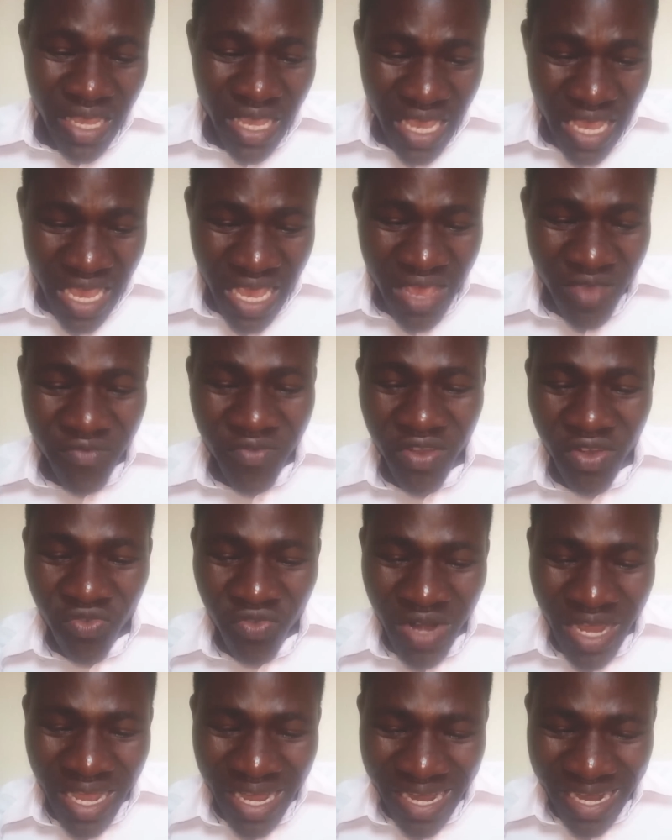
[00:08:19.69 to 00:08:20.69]
Envy,
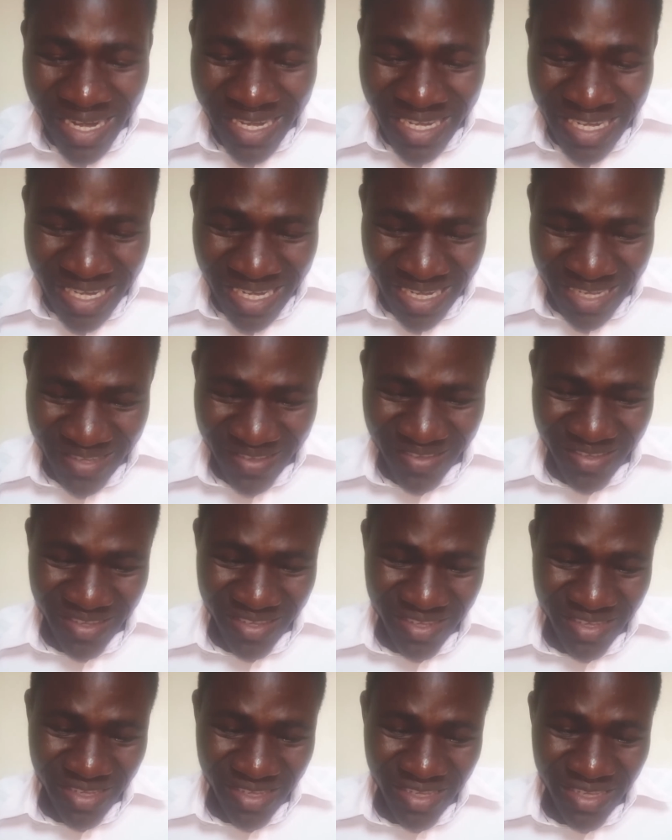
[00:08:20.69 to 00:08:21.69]

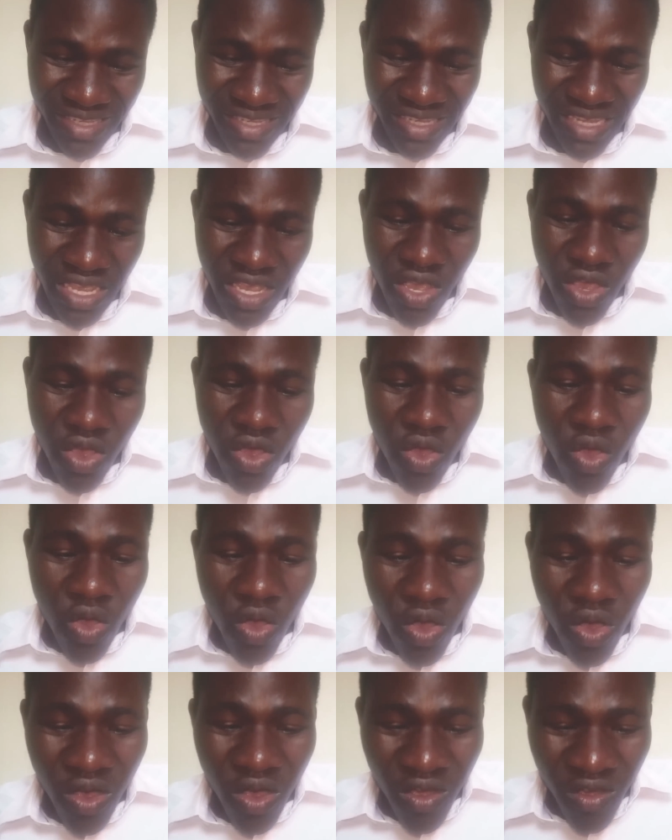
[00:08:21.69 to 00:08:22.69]
drunkenness,
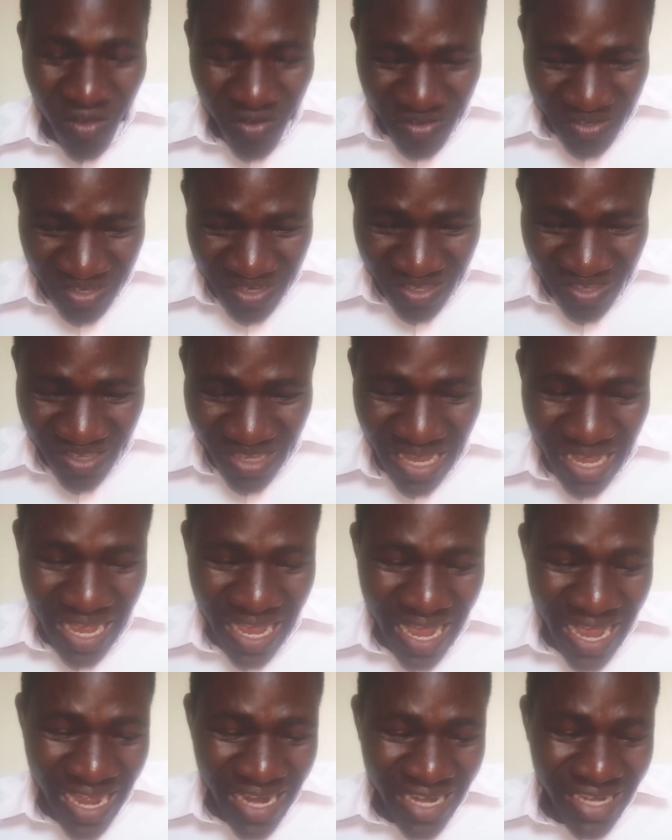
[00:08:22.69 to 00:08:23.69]
orgies,
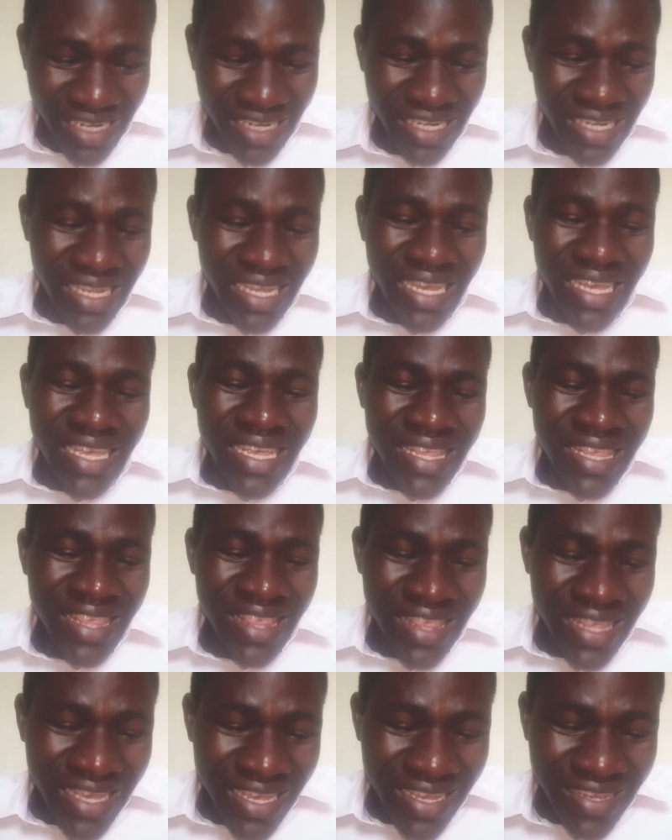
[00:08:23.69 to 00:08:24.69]
and
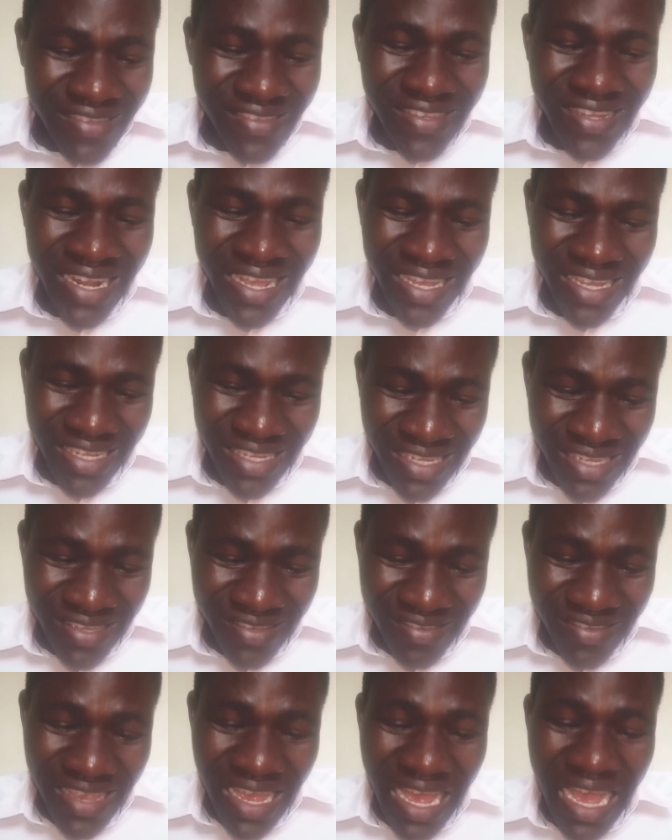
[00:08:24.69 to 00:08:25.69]
things like
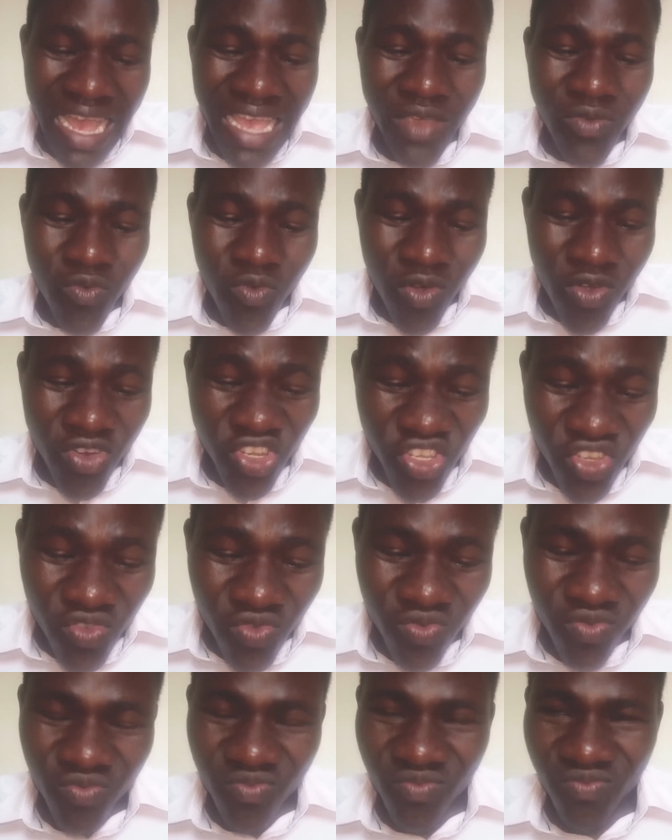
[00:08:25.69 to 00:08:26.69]
this. I warn you.